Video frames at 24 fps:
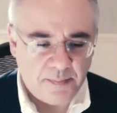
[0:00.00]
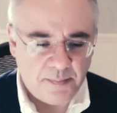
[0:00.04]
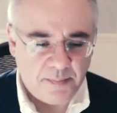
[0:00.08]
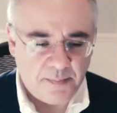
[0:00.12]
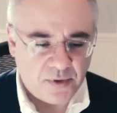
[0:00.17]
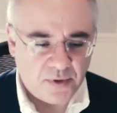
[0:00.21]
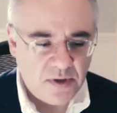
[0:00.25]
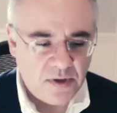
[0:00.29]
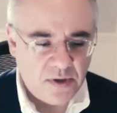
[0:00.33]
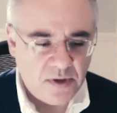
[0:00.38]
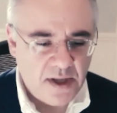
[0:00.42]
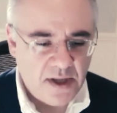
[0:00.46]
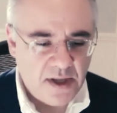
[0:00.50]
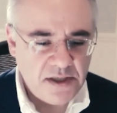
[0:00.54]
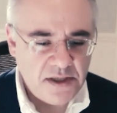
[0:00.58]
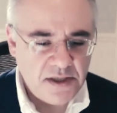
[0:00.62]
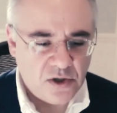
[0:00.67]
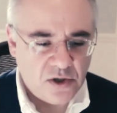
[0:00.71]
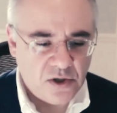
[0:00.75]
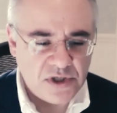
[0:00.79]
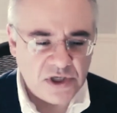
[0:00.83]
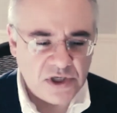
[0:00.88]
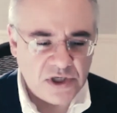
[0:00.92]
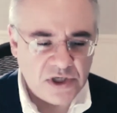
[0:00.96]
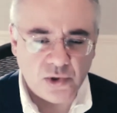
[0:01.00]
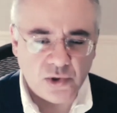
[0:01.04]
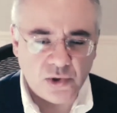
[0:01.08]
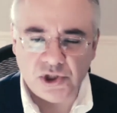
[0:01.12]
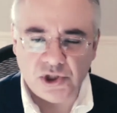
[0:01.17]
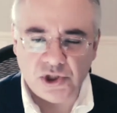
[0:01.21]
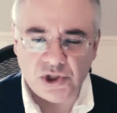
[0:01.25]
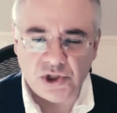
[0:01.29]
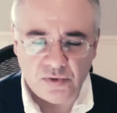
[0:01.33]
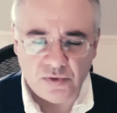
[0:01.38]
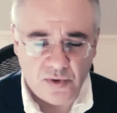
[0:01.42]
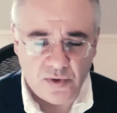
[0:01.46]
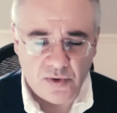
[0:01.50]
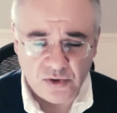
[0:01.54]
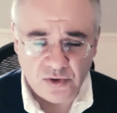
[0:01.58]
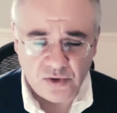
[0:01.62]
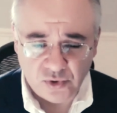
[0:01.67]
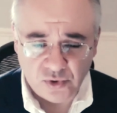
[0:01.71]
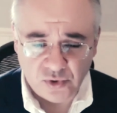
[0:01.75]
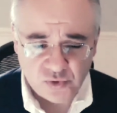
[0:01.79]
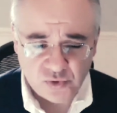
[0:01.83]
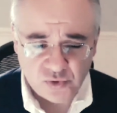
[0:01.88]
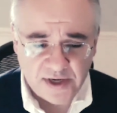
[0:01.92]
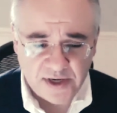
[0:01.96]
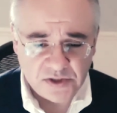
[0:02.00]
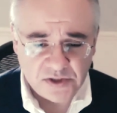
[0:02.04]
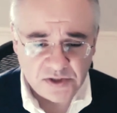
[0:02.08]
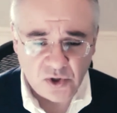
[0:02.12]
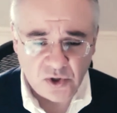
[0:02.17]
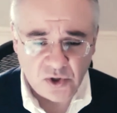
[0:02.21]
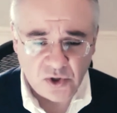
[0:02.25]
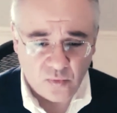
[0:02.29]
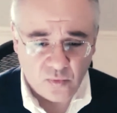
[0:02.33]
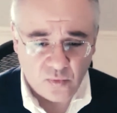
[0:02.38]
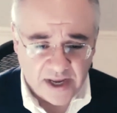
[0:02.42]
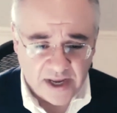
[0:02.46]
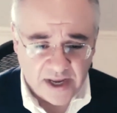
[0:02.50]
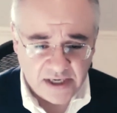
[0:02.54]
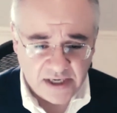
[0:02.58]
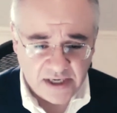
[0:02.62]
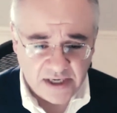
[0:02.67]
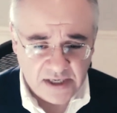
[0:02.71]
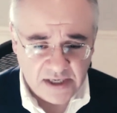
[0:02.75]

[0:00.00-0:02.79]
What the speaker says: you know, near zero interest rates already.